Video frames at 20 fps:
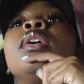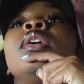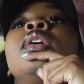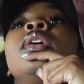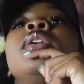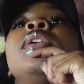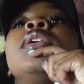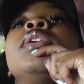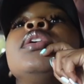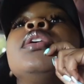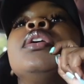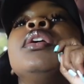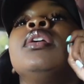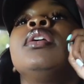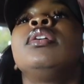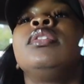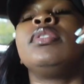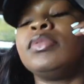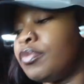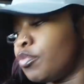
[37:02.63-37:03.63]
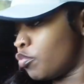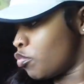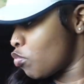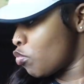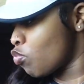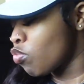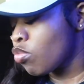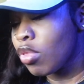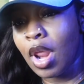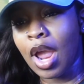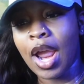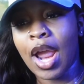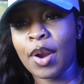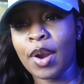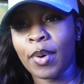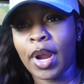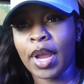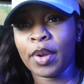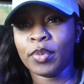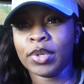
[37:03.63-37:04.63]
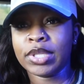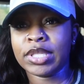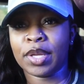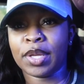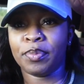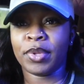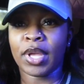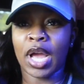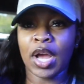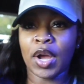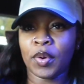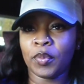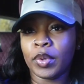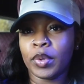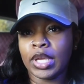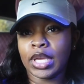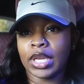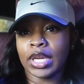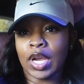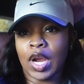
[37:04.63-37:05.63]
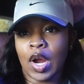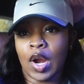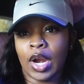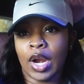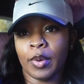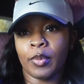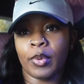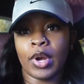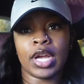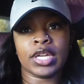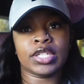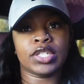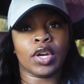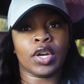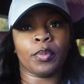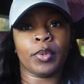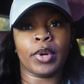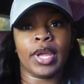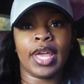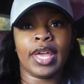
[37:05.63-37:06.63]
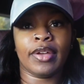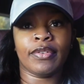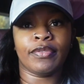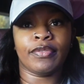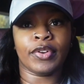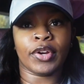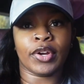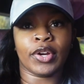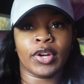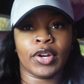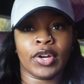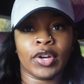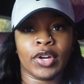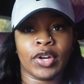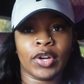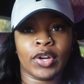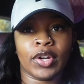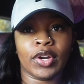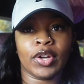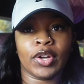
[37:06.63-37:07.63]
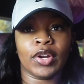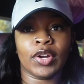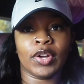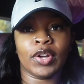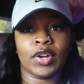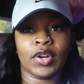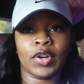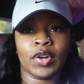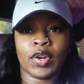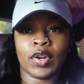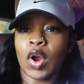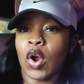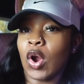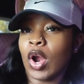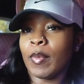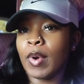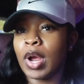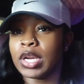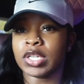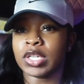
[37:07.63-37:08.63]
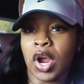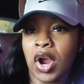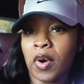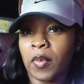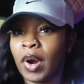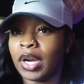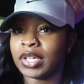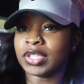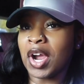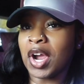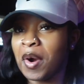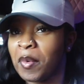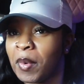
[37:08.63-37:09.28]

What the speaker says: All right, what's up, y'all? We in a car wash or whatever. Car wash. Let's